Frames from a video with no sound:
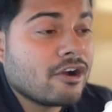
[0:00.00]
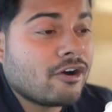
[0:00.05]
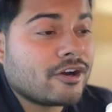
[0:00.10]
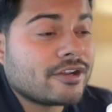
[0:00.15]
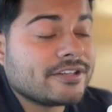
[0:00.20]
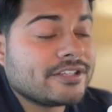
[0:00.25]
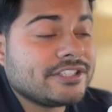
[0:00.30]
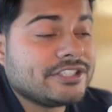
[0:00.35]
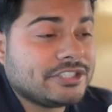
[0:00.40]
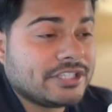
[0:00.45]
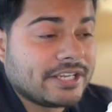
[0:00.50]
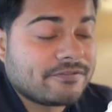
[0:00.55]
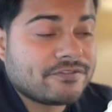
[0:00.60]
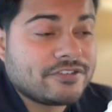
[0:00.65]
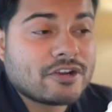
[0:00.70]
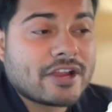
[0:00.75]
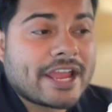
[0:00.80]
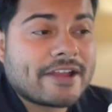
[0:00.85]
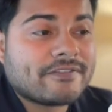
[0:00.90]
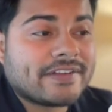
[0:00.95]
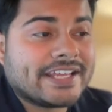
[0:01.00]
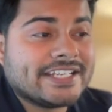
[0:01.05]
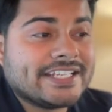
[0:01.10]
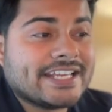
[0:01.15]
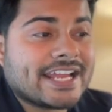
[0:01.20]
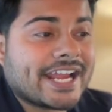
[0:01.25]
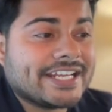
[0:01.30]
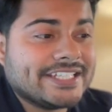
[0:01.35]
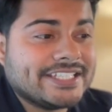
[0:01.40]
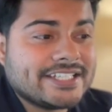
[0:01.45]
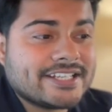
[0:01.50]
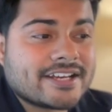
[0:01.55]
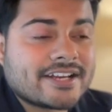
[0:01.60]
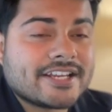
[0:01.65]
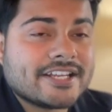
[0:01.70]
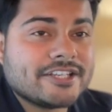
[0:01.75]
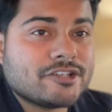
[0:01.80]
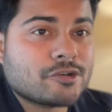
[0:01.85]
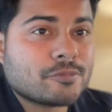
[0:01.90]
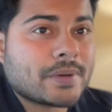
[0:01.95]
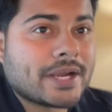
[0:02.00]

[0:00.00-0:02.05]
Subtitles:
Or if you have any idea in your